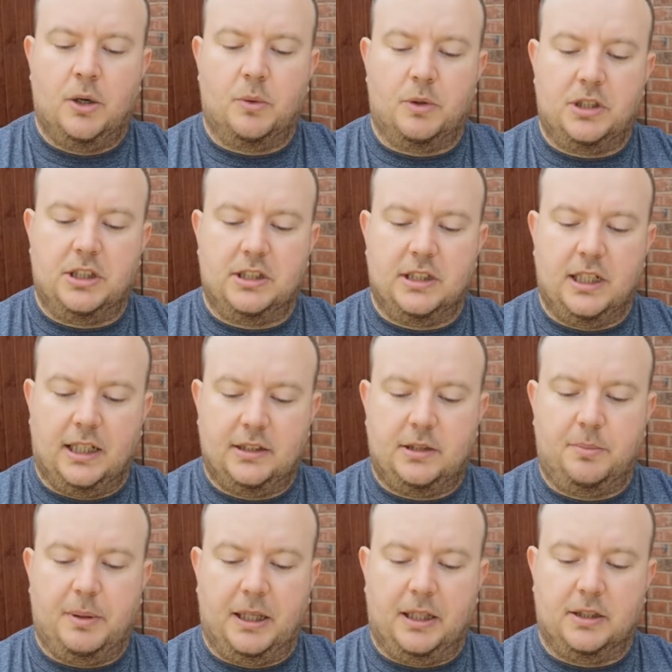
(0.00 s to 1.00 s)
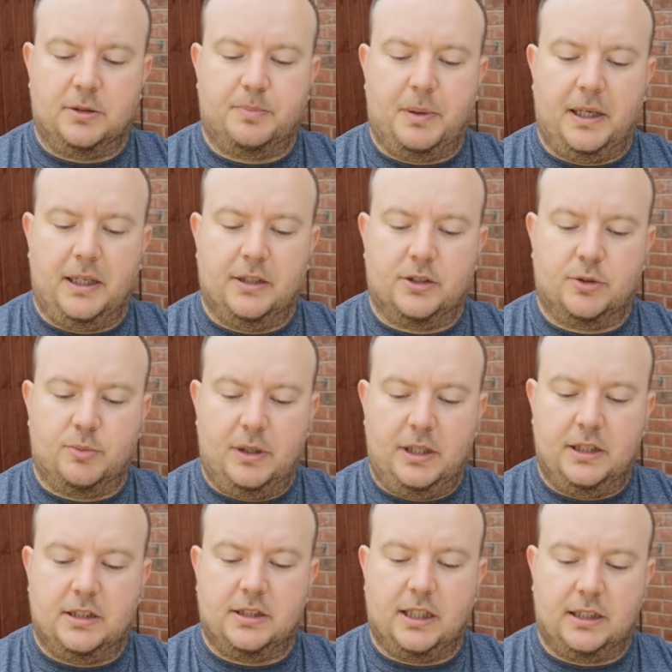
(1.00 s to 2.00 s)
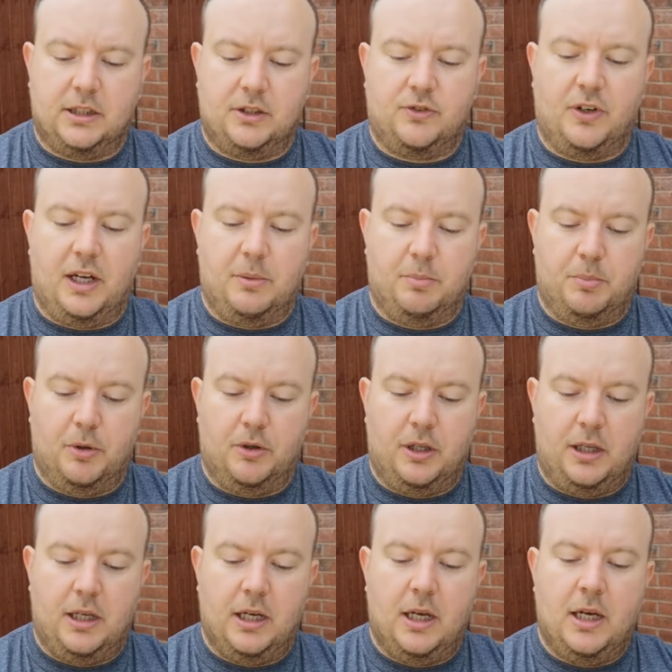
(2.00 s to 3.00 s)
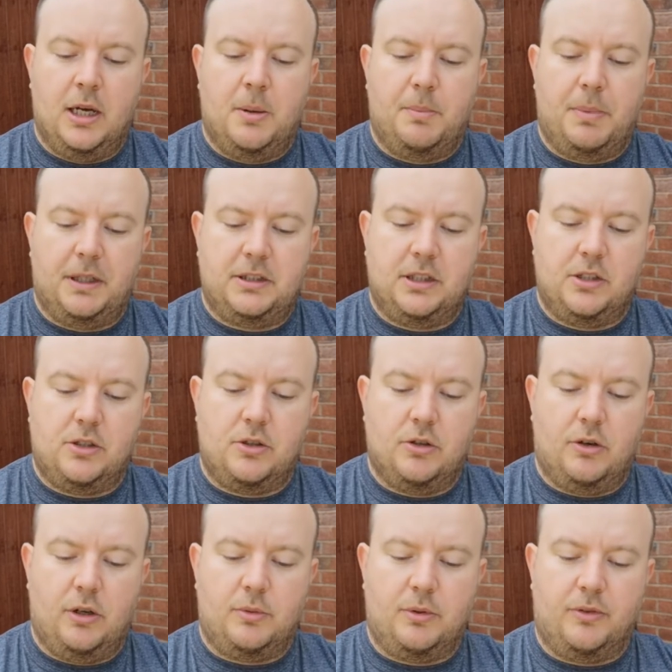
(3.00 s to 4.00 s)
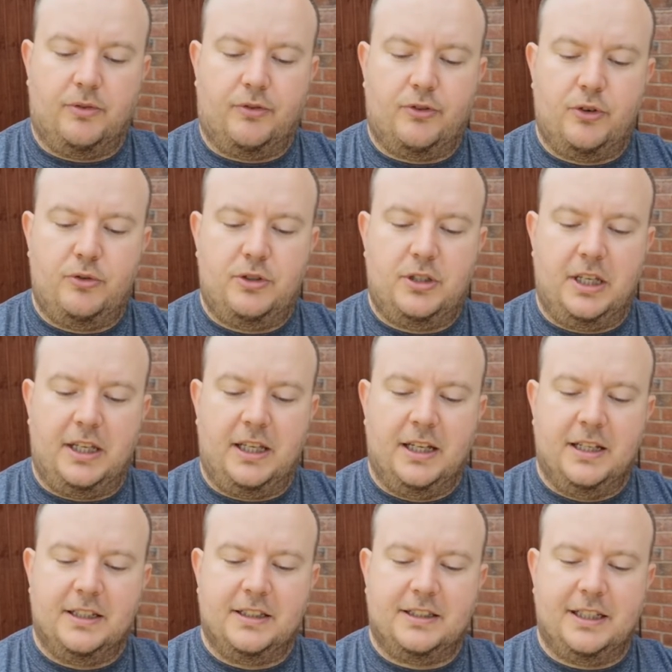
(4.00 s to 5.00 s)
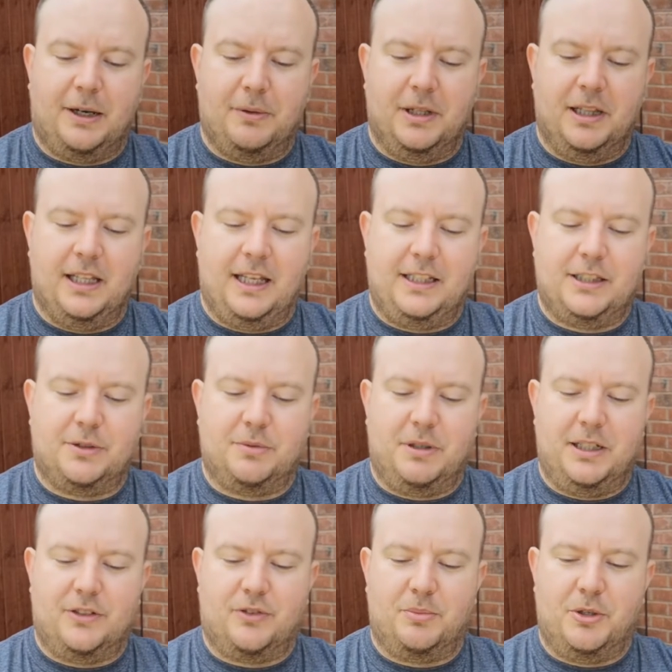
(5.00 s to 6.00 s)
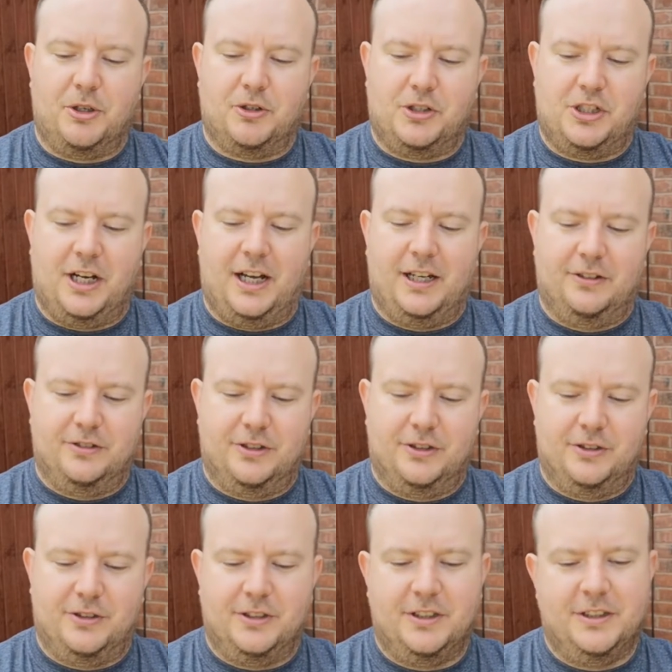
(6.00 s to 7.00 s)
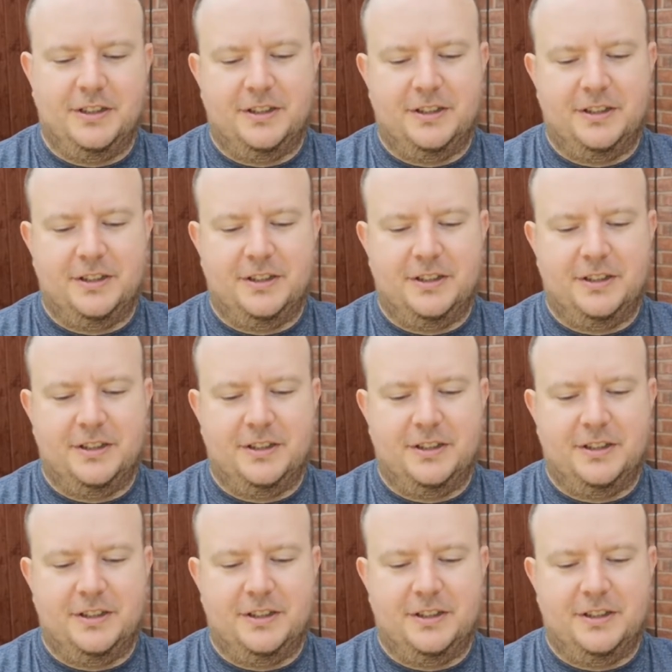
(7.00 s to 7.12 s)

which is nicely balanced by a sweet, satisfying body. Best enjoyed with fruity, sour lace sweets from your childhood.